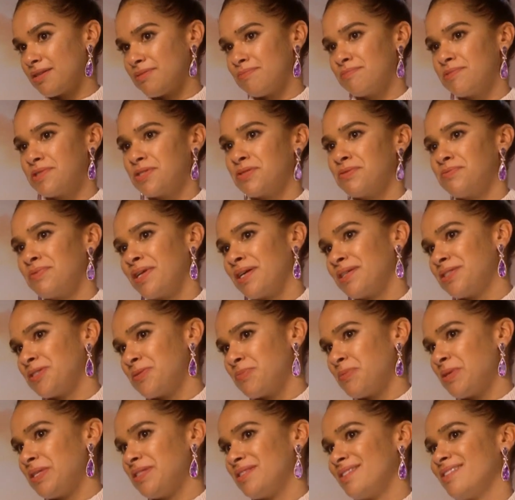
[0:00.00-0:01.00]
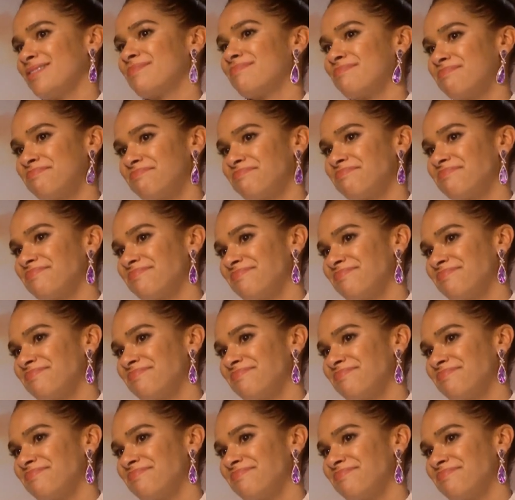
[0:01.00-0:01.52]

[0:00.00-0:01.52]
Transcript: So that's amazing. And